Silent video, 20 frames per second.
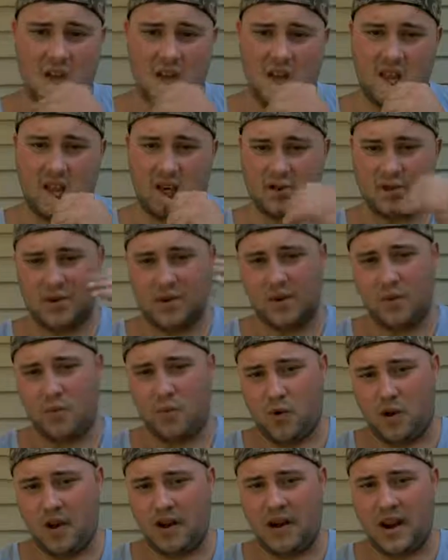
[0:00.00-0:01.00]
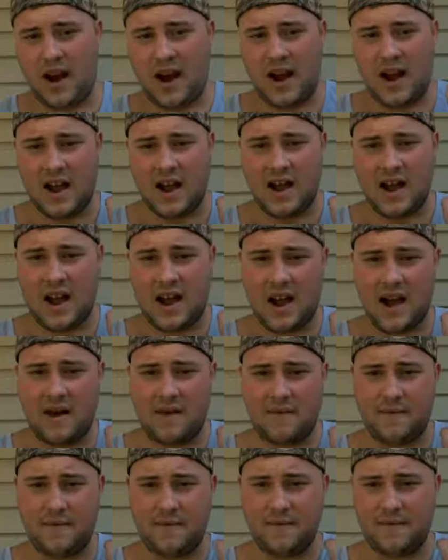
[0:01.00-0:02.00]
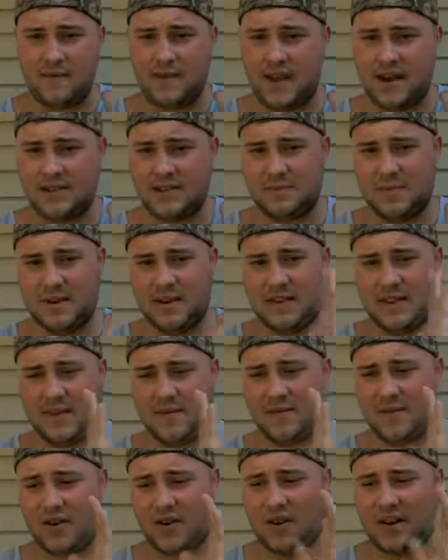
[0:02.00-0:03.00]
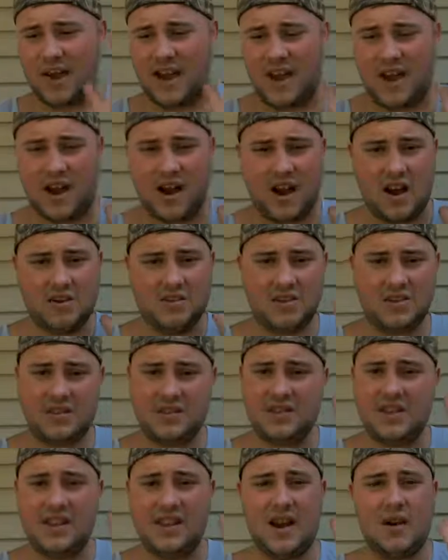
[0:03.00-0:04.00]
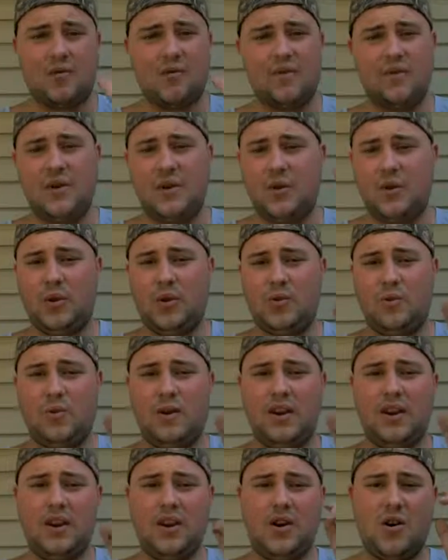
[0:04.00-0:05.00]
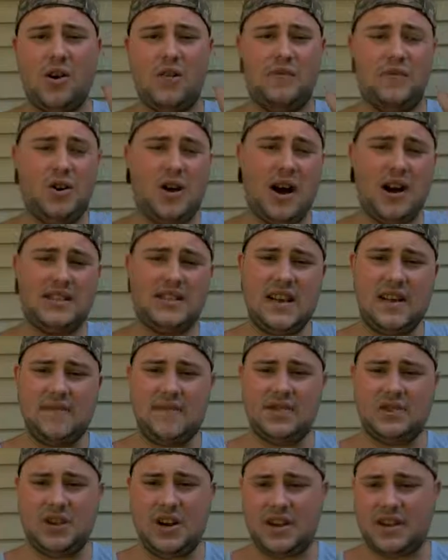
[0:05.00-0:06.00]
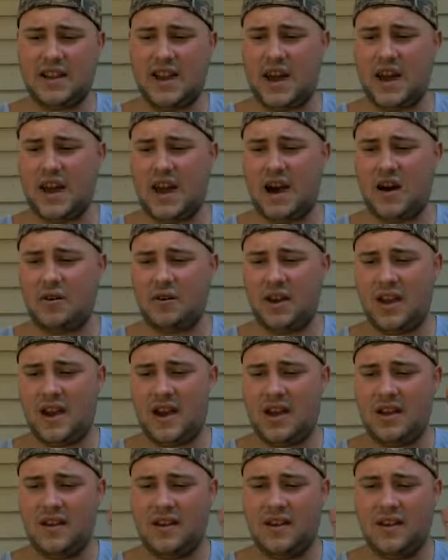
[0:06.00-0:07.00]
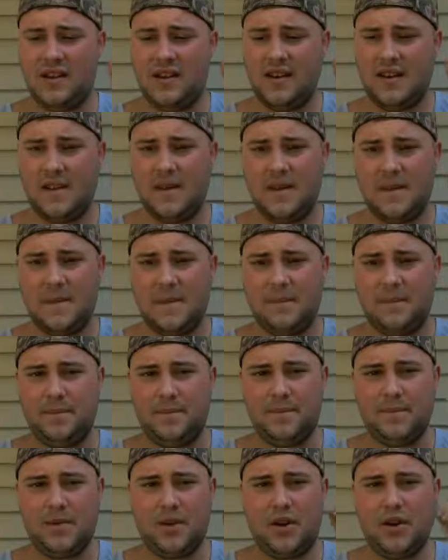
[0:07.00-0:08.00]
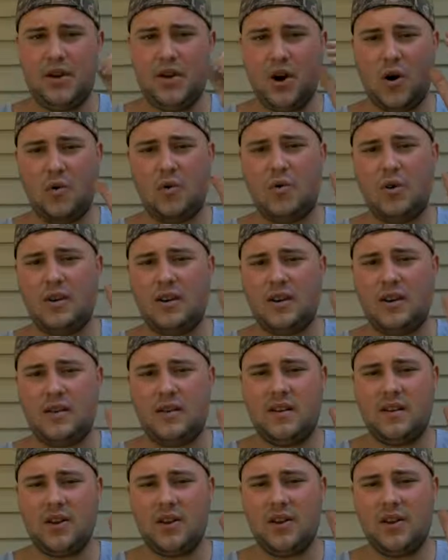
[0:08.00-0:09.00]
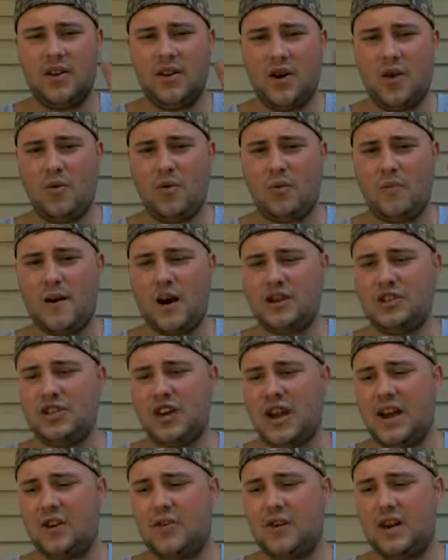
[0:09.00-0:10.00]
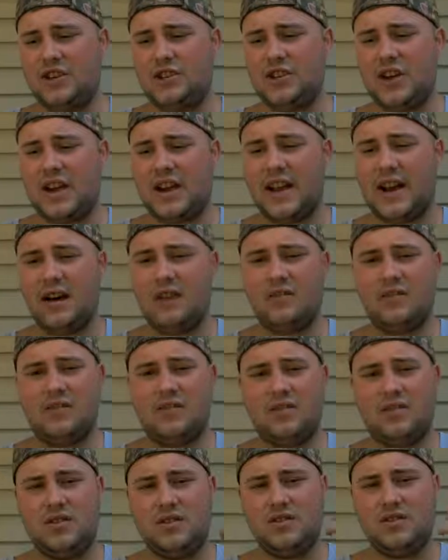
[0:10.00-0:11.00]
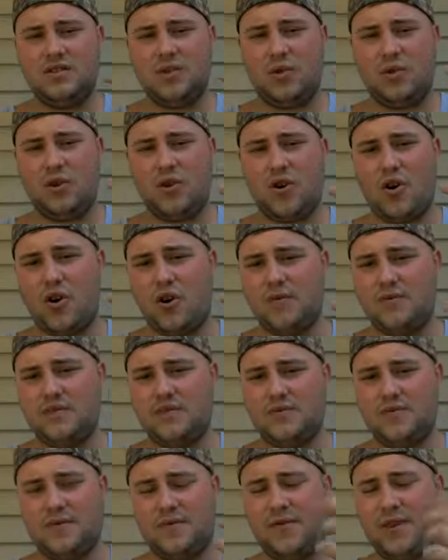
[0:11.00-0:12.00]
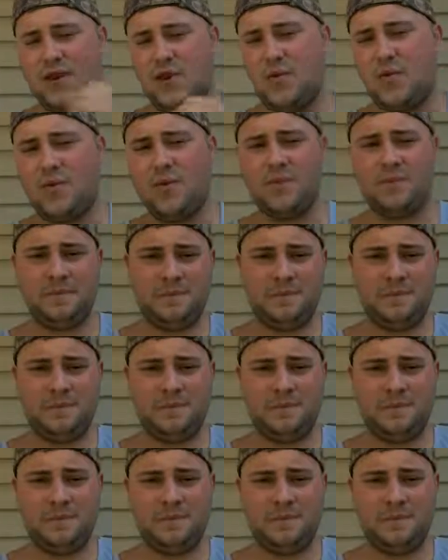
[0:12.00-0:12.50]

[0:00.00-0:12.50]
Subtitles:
There's only one I have that has been different, and I just did that review a little bit ago. If you guys haven't checked that out yet, go on my channel and check out the Solar Harvest review